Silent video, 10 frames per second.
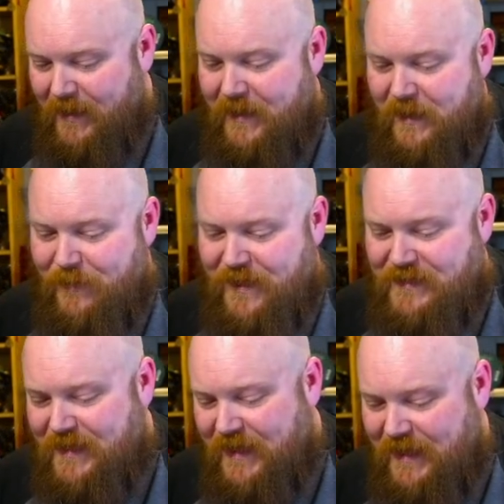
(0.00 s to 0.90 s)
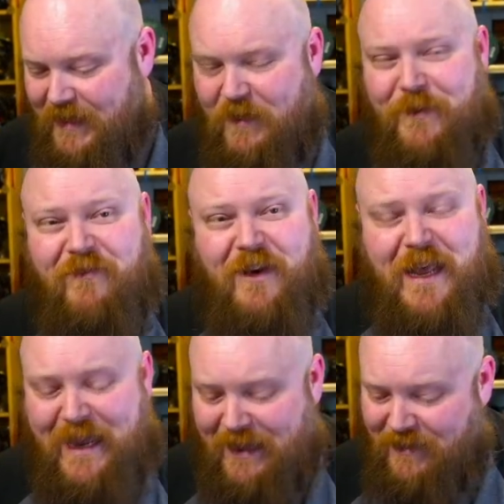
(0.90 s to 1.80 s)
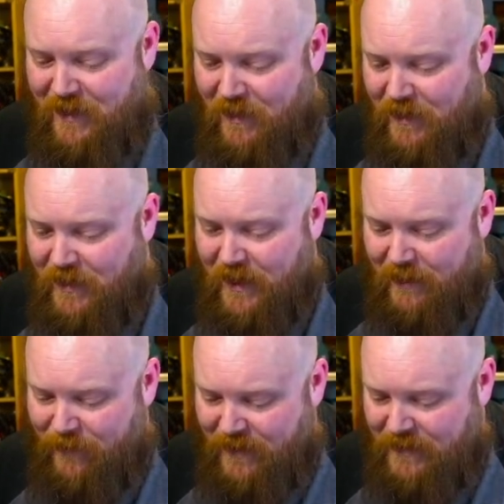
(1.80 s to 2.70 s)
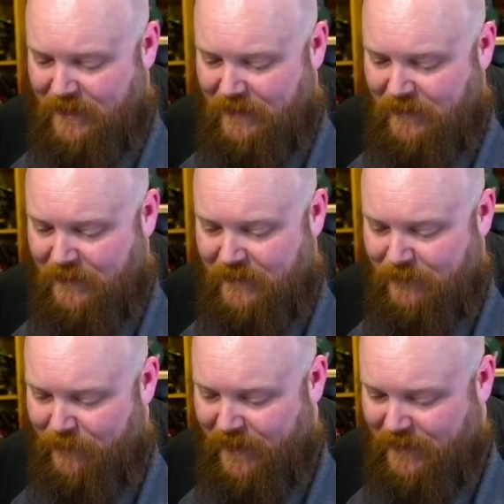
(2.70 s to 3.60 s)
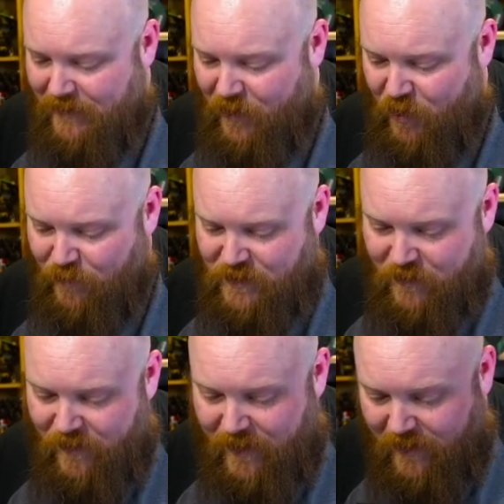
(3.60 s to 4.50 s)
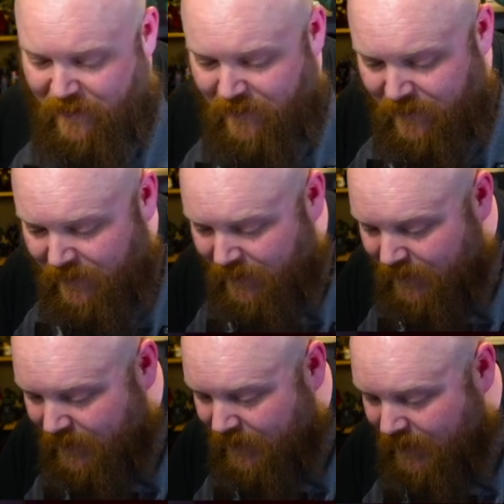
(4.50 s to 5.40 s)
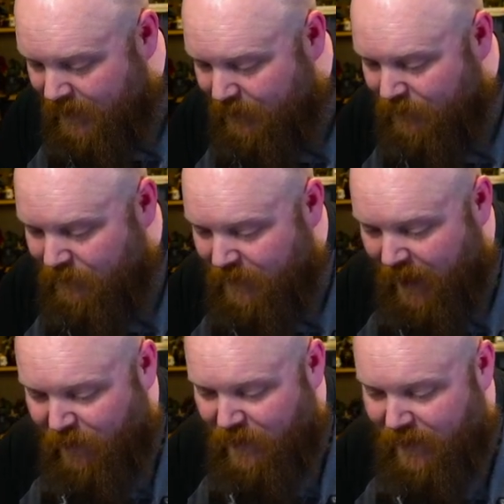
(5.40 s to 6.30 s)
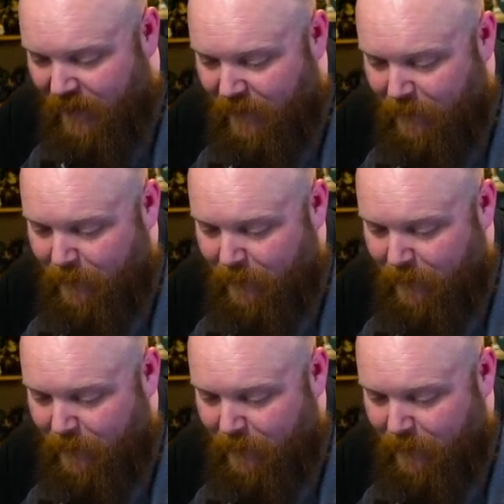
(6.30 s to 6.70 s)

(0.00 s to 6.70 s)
little bit of a lag there. Not a big deal. Back to the home screen. Calculator.